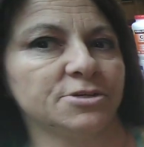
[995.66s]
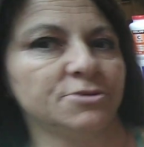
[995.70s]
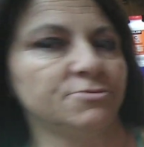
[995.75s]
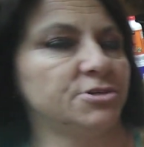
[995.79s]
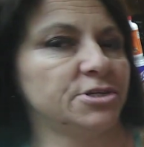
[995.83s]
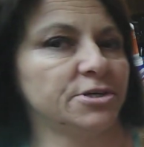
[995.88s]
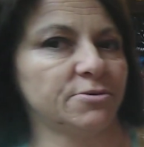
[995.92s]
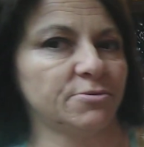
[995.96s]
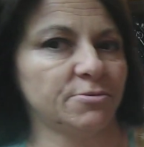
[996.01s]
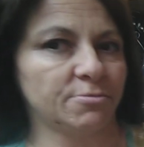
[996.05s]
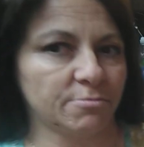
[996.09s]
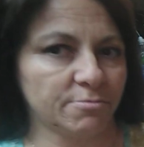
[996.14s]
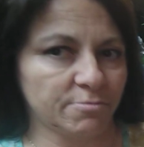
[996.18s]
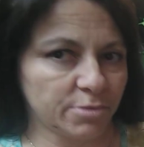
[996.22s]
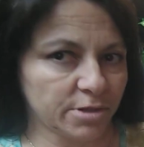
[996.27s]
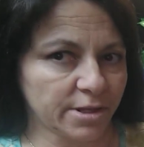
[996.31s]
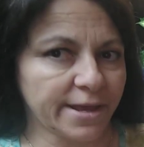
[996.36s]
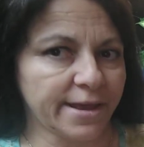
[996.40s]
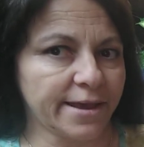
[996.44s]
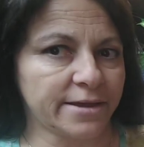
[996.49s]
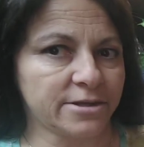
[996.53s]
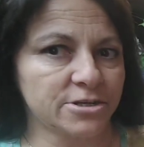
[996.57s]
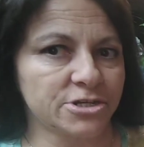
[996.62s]
you don't
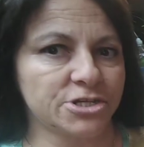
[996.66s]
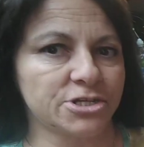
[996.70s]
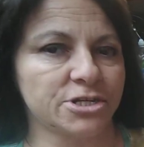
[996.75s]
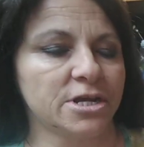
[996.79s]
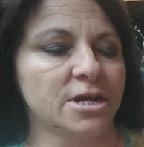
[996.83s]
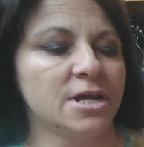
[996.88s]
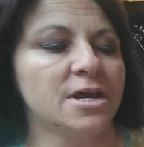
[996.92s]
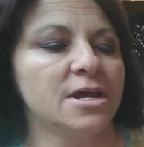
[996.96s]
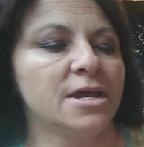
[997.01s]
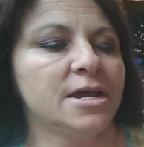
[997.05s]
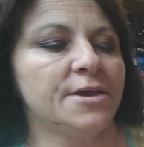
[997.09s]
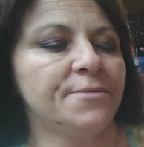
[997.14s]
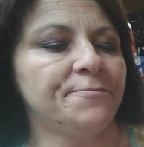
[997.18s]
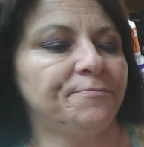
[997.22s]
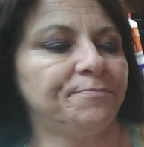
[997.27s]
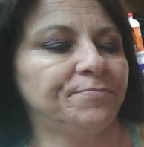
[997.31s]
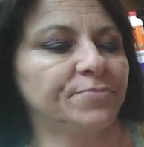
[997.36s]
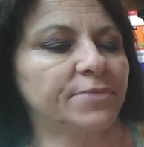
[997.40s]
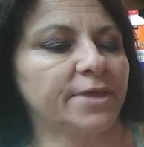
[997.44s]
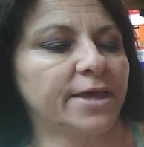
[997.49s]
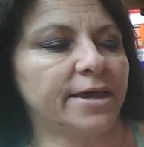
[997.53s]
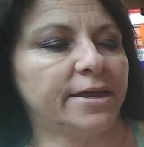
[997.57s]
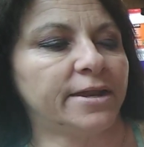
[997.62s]
blanch.
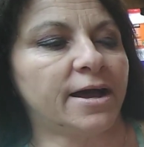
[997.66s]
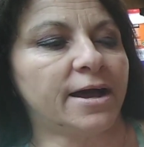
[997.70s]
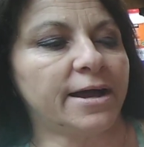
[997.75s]
And